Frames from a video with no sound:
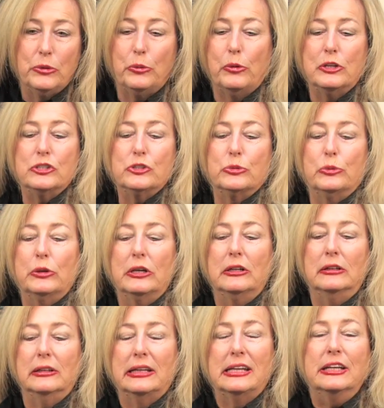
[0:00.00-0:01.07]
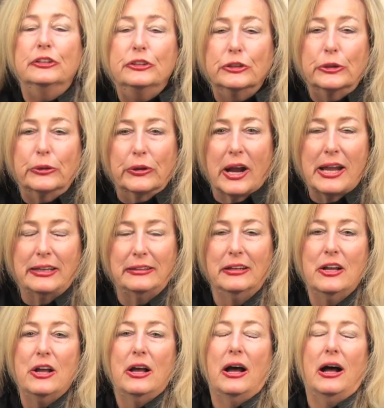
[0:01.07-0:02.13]
which will integrate
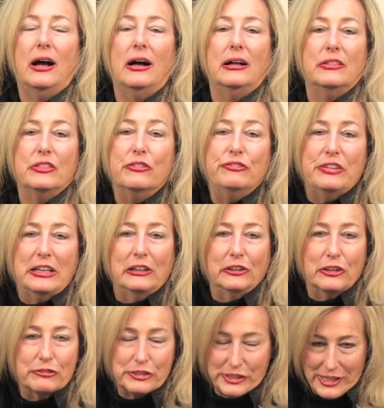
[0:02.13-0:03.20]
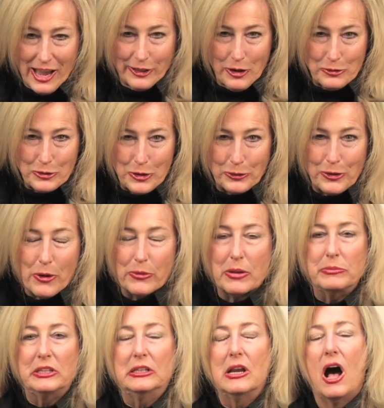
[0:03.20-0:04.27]
the field of
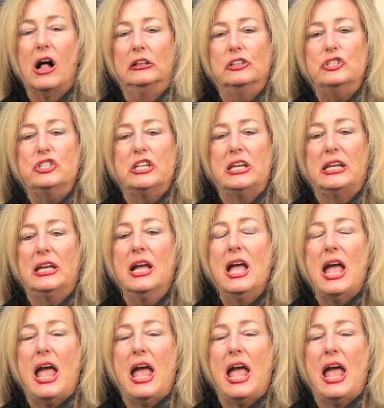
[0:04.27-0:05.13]
psychoneuroimmunology